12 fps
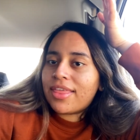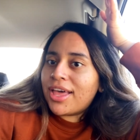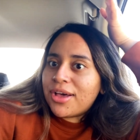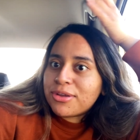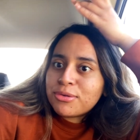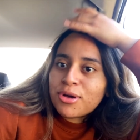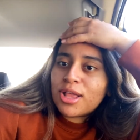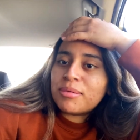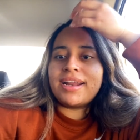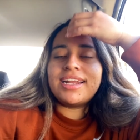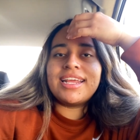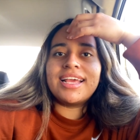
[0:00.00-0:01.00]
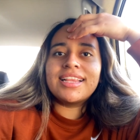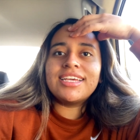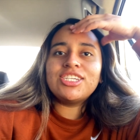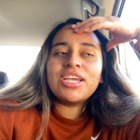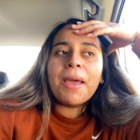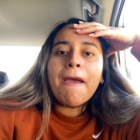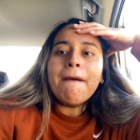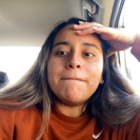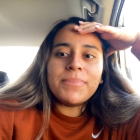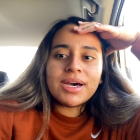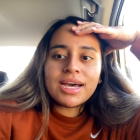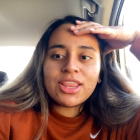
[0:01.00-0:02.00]
the hell you call them in English
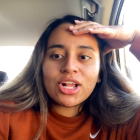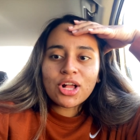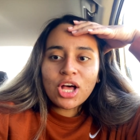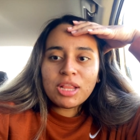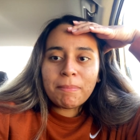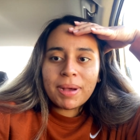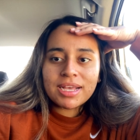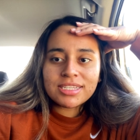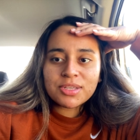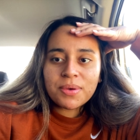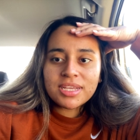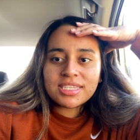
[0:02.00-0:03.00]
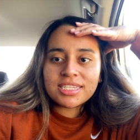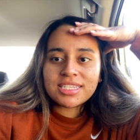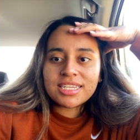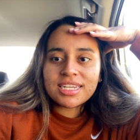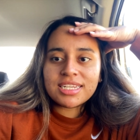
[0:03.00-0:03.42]
but they're called pascuas in